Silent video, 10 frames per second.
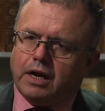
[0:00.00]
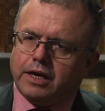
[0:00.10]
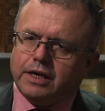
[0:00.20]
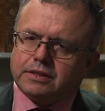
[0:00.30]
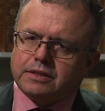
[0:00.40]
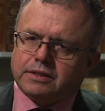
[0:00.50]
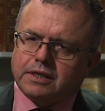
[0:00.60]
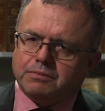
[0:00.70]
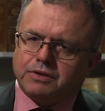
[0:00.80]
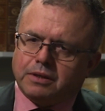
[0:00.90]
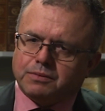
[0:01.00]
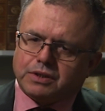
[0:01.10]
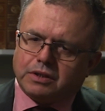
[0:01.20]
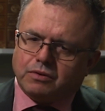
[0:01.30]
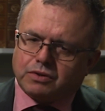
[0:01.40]
I guess
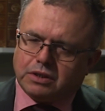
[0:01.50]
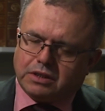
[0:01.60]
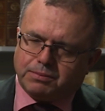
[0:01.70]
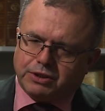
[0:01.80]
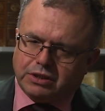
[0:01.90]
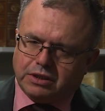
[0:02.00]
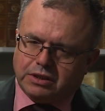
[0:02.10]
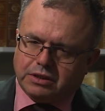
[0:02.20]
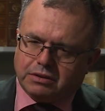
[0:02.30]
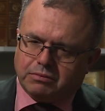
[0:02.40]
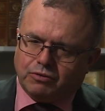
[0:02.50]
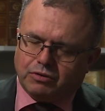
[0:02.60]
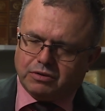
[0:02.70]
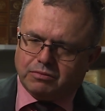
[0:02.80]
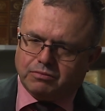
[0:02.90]
sometimes, especially in
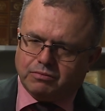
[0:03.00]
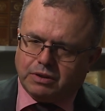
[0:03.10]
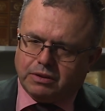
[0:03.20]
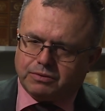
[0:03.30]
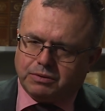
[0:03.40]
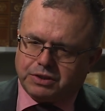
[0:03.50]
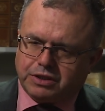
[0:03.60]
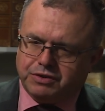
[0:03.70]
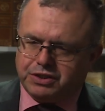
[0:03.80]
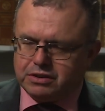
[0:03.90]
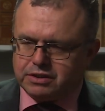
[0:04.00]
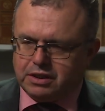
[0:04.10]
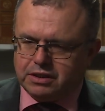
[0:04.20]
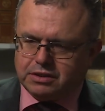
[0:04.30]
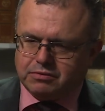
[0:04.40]
more uh, so the critical
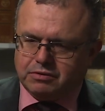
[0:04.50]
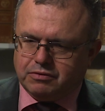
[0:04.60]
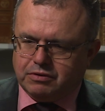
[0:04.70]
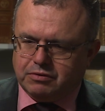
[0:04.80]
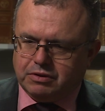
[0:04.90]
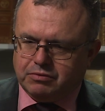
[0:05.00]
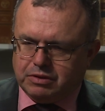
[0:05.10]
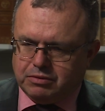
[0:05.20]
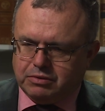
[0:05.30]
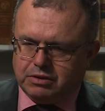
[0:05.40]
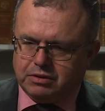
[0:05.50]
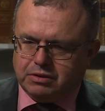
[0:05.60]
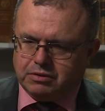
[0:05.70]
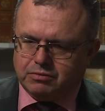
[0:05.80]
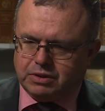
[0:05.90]
studies in, in, in, in,
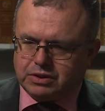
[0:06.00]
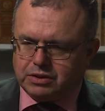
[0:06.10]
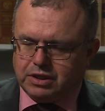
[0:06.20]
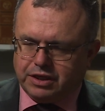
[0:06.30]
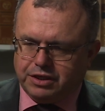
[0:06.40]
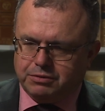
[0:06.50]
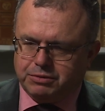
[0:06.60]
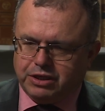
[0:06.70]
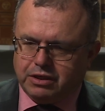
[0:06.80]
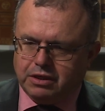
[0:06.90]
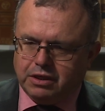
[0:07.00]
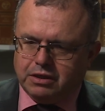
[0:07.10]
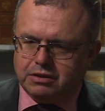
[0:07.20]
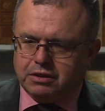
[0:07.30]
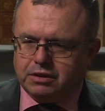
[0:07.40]
in Western academia,
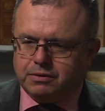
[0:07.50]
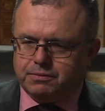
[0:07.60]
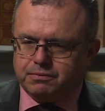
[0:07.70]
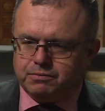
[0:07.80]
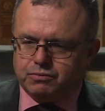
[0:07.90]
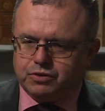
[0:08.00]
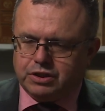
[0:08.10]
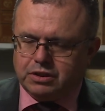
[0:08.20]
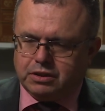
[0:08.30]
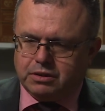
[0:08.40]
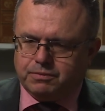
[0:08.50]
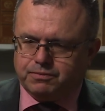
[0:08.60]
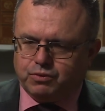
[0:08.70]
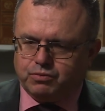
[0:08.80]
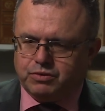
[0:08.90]
uh, uh,
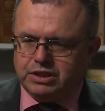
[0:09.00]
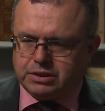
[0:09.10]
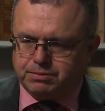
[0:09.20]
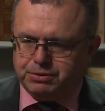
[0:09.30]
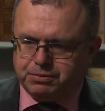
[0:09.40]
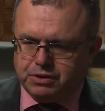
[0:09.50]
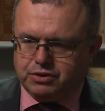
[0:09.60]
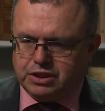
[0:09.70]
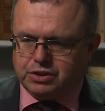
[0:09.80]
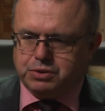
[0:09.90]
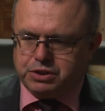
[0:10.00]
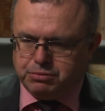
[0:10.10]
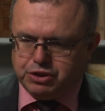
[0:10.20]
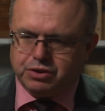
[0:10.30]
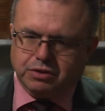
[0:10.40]
these people,
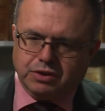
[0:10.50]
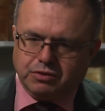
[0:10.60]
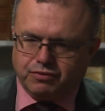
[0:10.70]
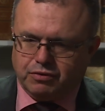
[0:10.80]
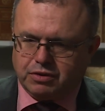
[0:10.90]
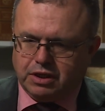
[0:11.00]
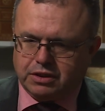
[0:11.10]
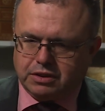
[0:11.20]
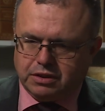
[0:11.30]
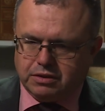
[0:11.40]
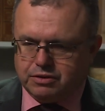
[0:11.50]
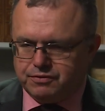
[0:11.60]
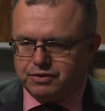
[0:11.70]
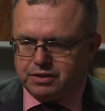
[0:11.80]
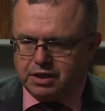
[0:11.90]
Jesuits, missionaries of all kinds, uh,
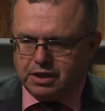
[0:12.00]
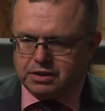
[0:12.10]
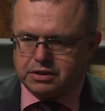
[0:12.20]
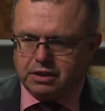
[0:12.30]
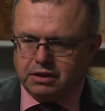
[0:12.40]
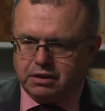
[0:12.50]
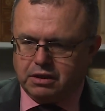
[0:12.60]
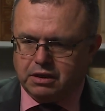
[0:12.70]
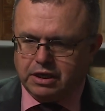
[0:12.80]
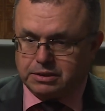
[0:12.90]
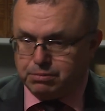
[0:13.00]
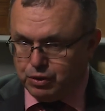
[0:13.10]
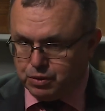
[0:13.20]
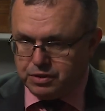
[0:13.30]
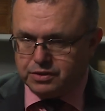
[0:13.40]
different kinds, are, are,
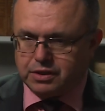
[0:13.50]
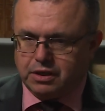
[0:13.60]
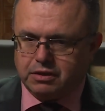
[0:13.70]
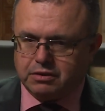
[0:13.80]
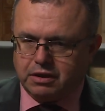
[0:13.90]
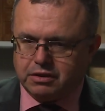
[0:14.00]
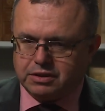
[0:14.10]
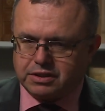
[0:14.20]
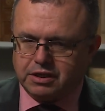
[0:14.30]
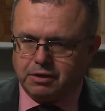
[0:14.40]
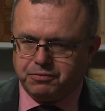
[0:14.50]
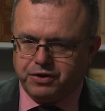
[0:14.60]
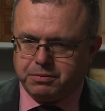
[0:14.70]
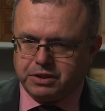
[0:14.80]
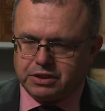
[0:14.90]
explorers, are, are described
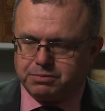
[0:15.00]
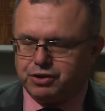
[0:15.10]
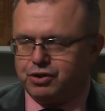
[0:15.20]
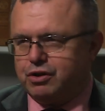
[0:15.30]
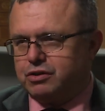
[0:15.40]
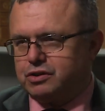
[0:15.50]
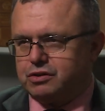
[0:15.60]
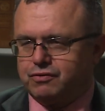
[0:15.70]
very much as precursors